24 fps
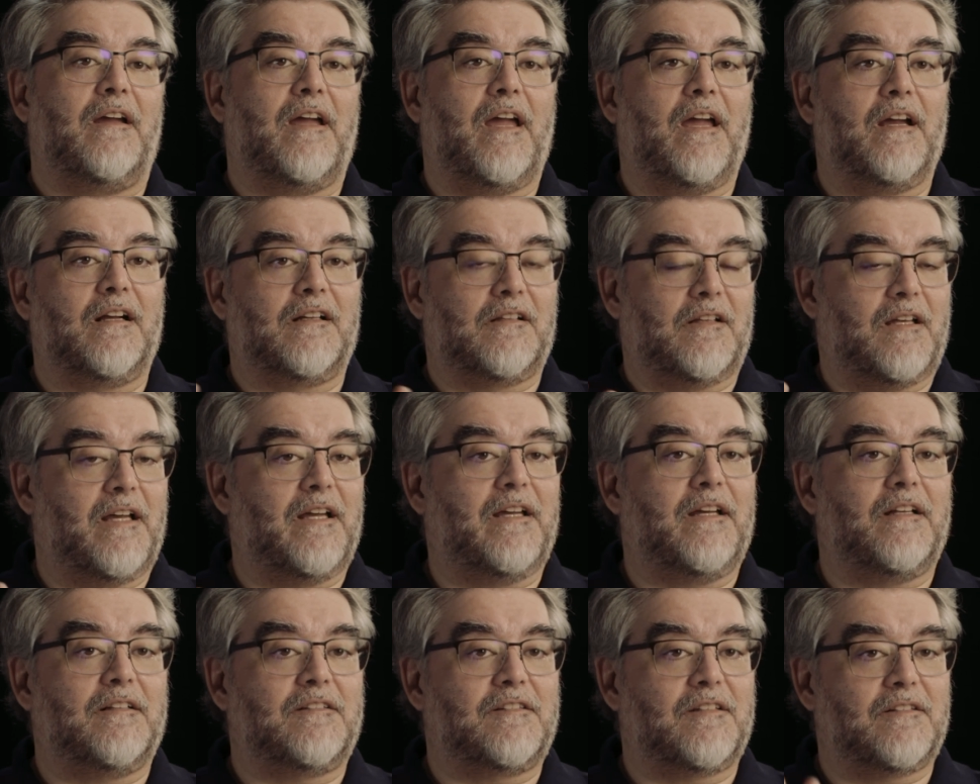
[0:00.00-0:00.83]
and
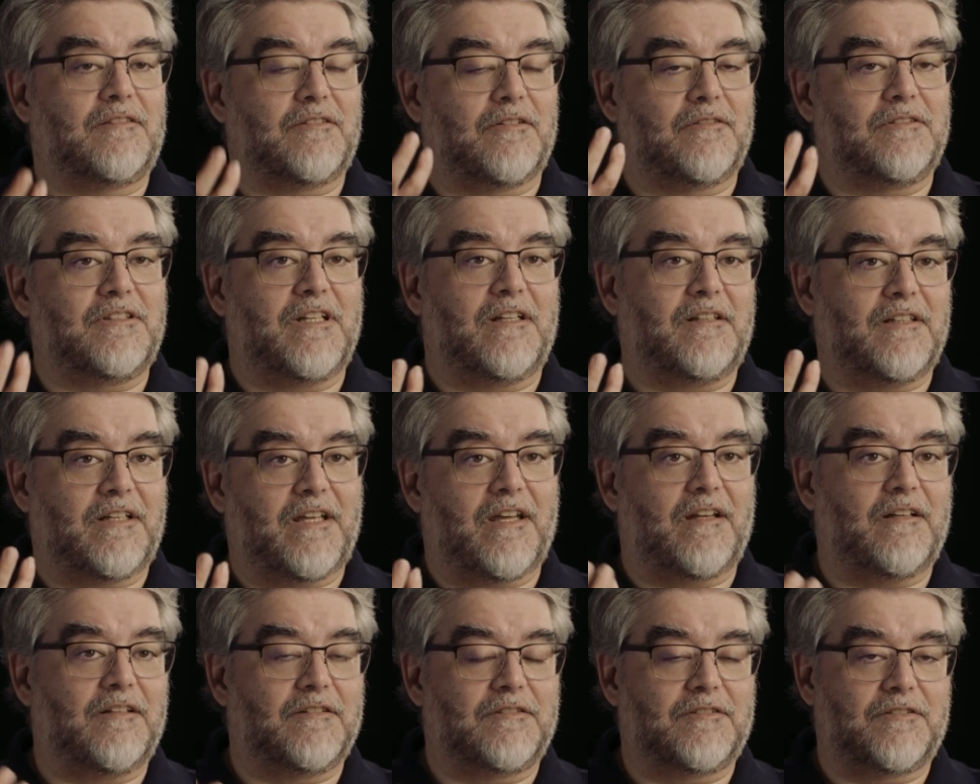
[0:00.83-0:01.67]
clients, so
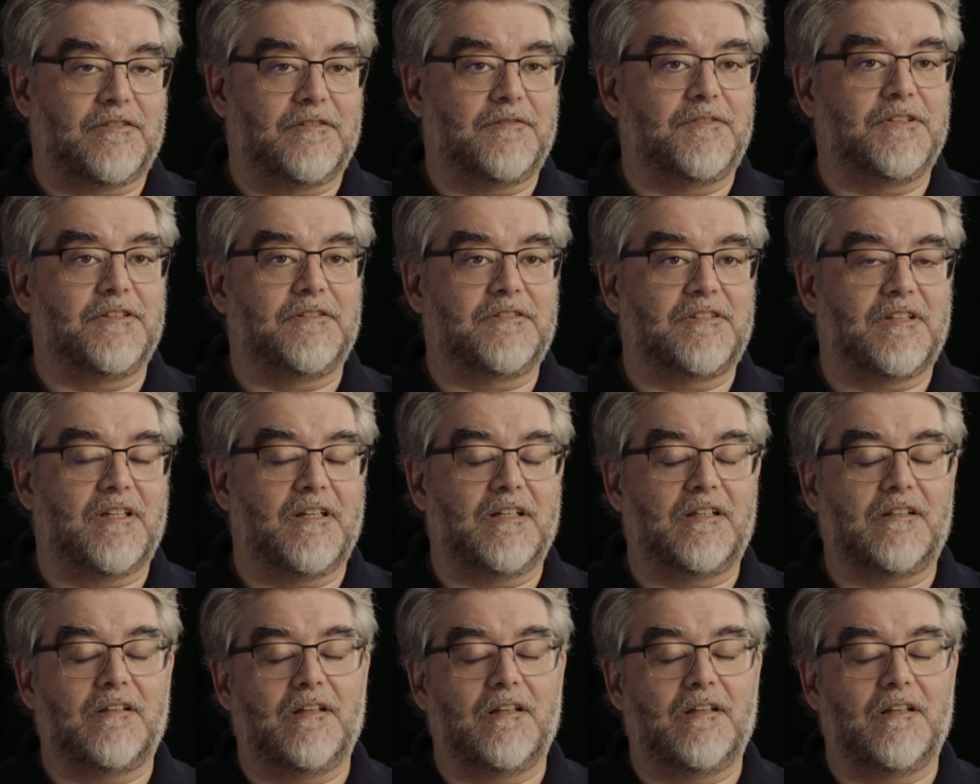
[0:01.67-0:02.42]
dedicated servers and